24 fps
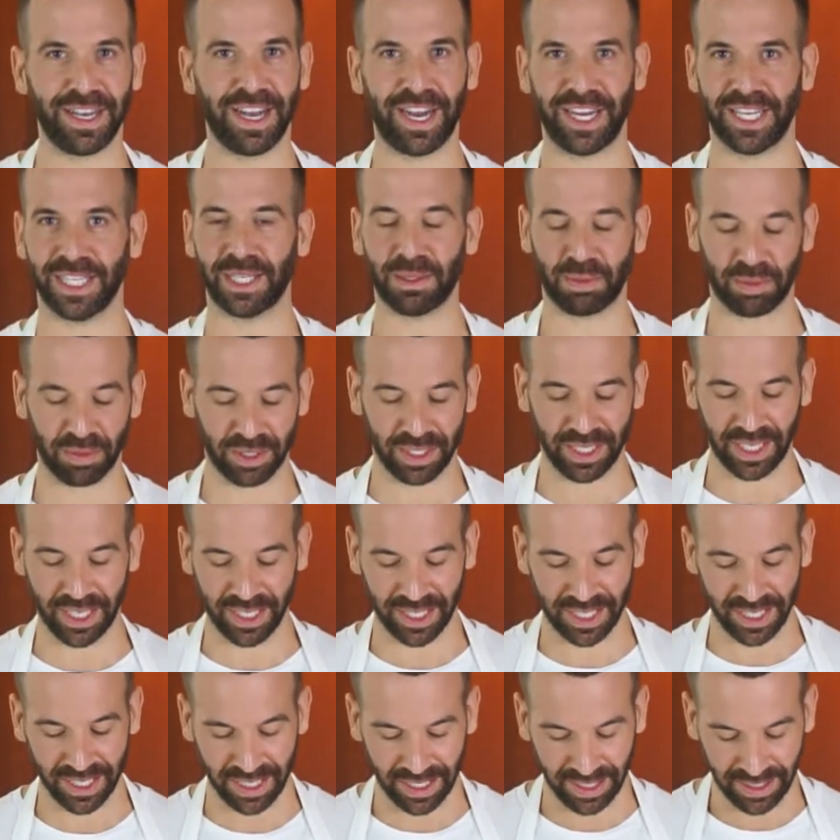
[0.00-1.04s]
nice
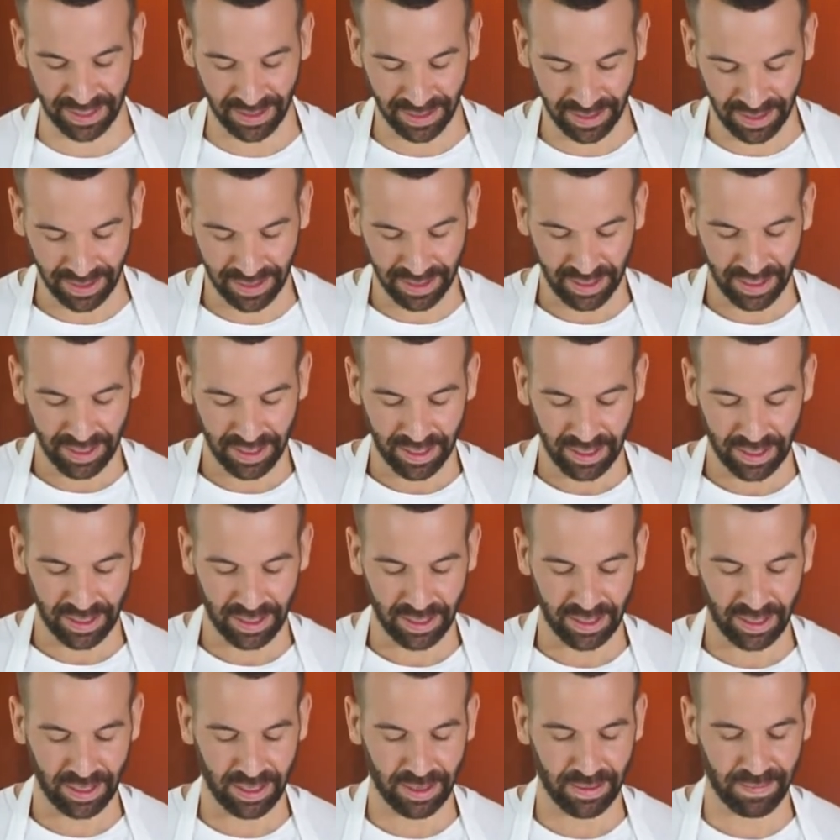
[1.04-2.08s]
presented.
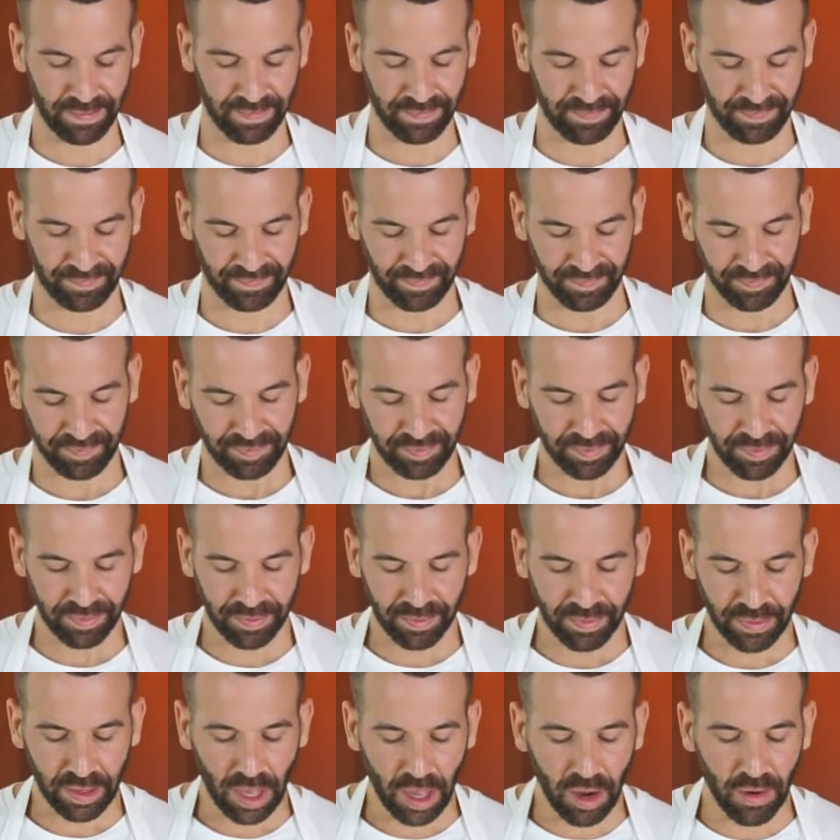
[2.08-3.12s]
All
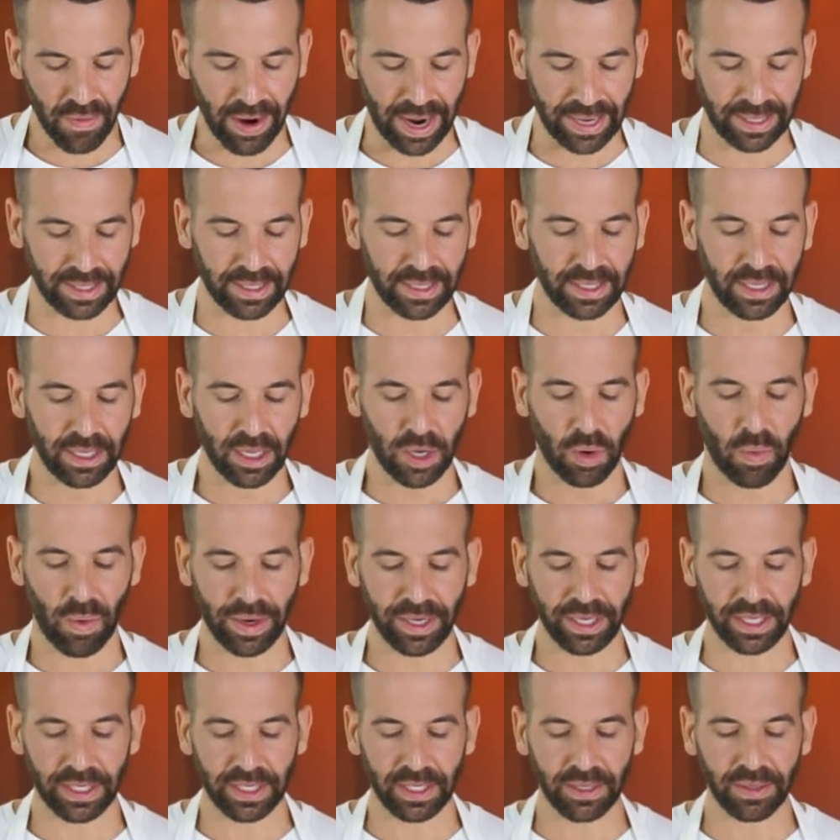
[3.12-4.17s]
right,
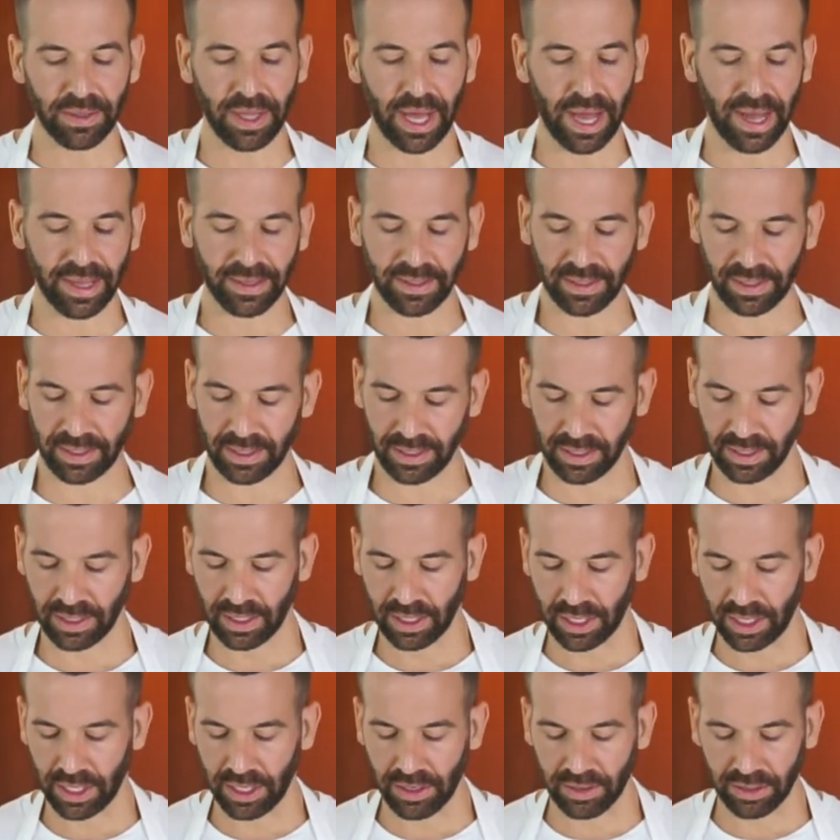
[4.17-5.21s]
when you do that,
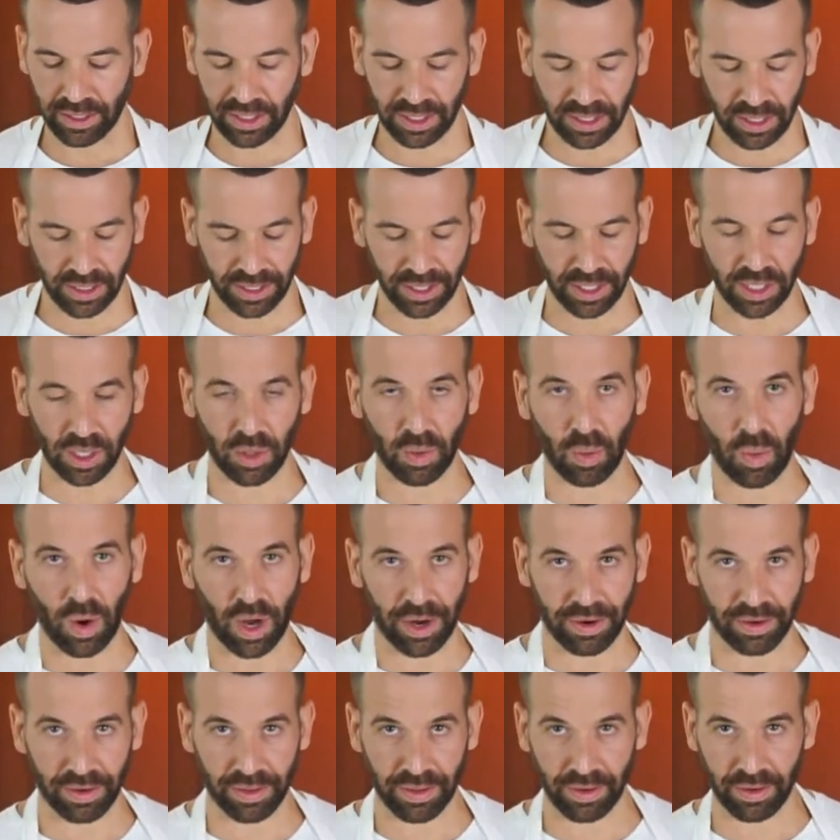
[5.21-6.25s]
you're just gonna
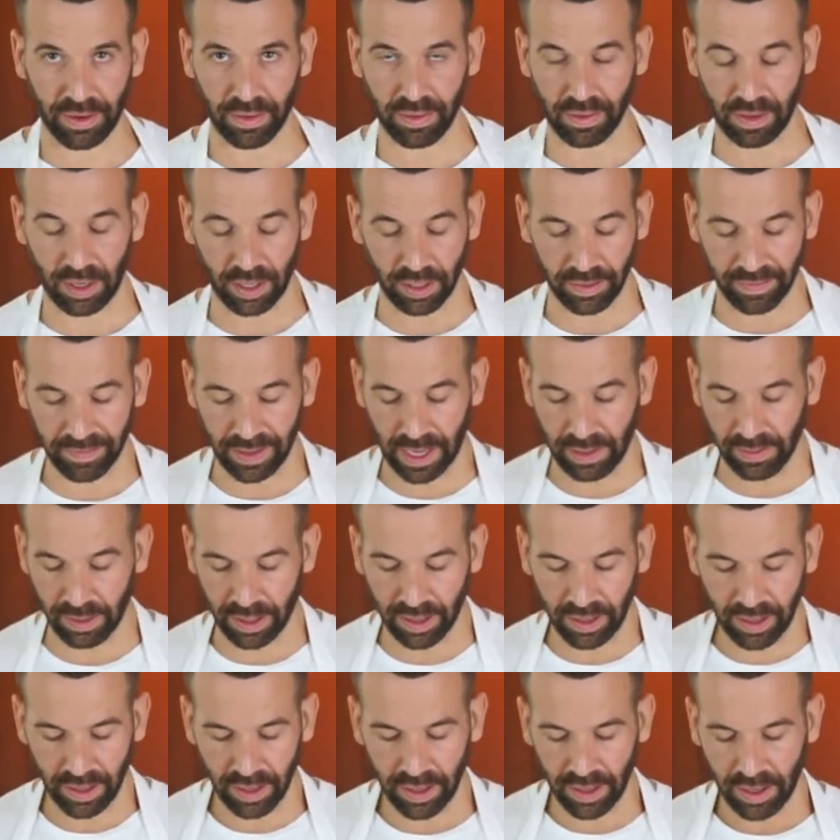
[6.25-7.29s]
quarter the
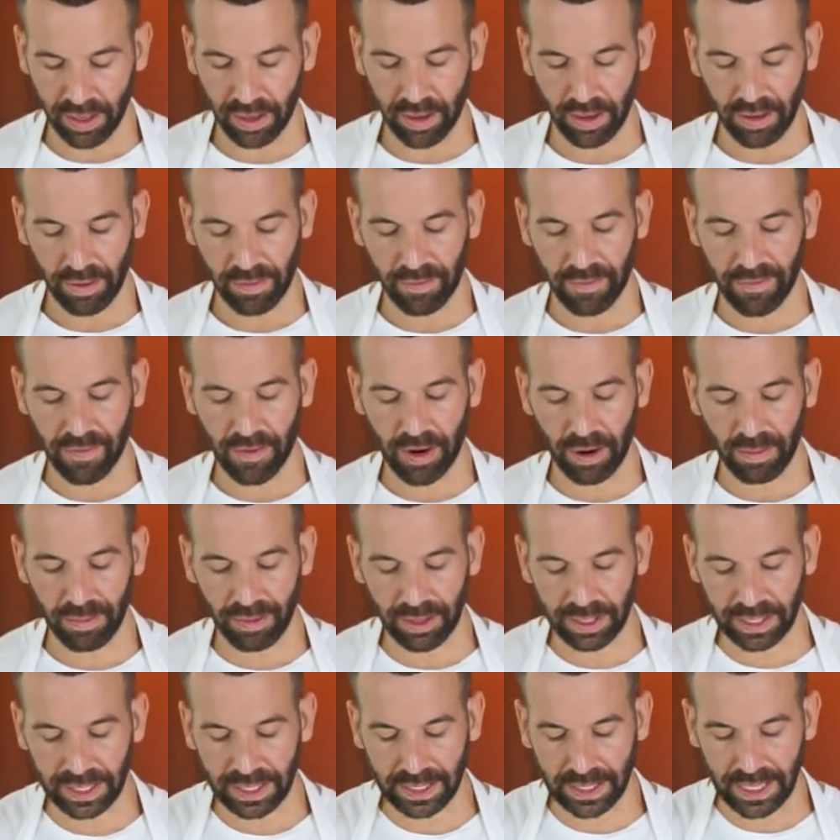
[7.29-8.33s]
cauliflower from
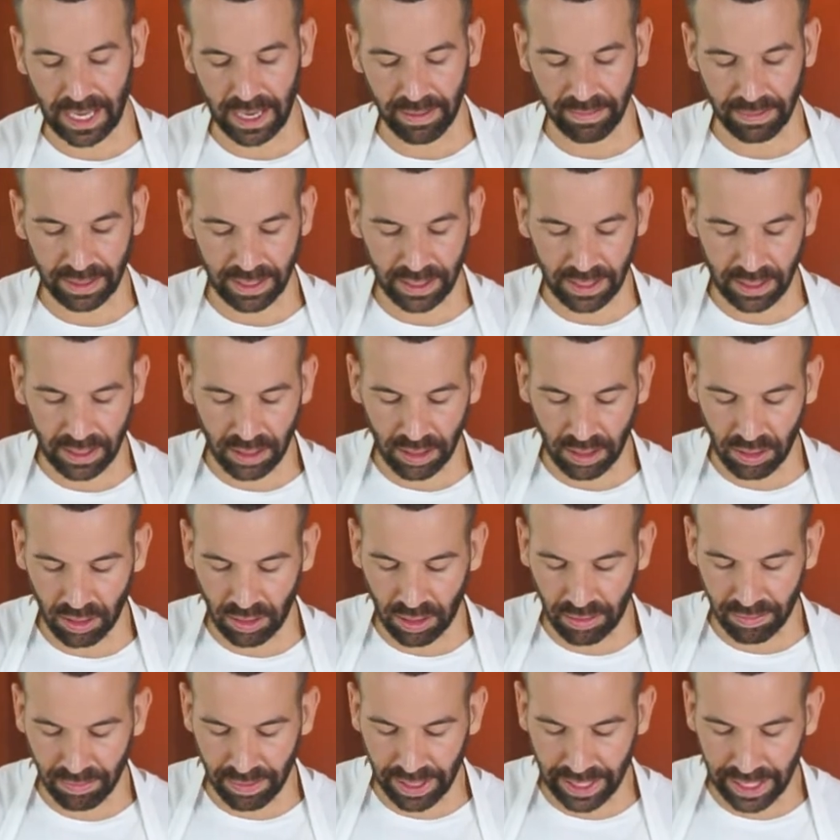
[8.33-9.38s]
the stem. So
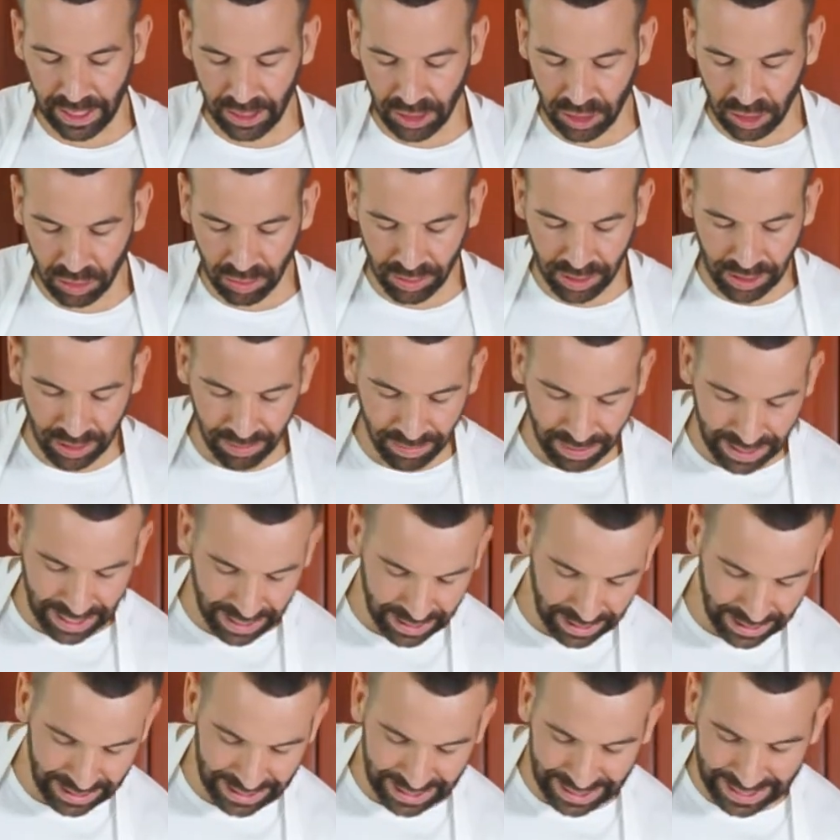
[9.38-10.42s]
I'm making sure that I'm
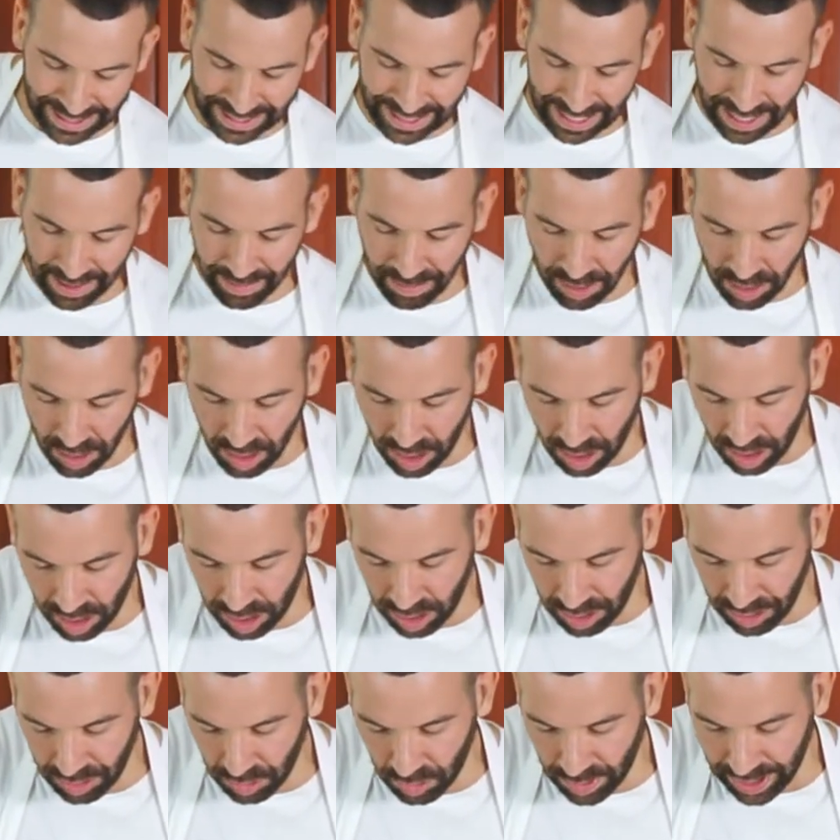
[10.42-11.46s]
cutting the stem
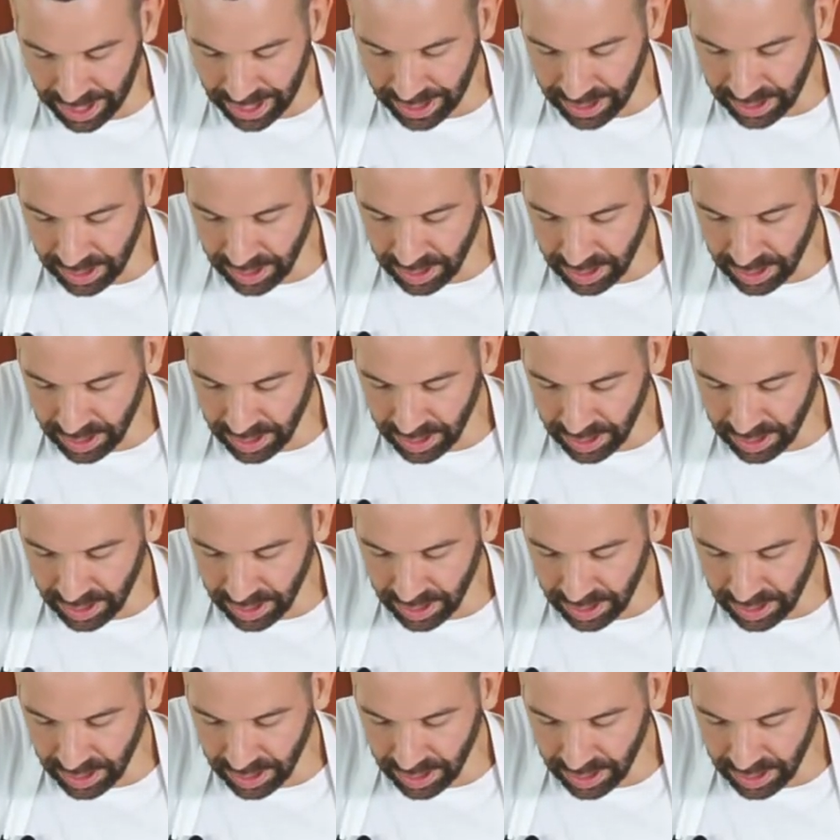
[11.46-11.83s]
all the way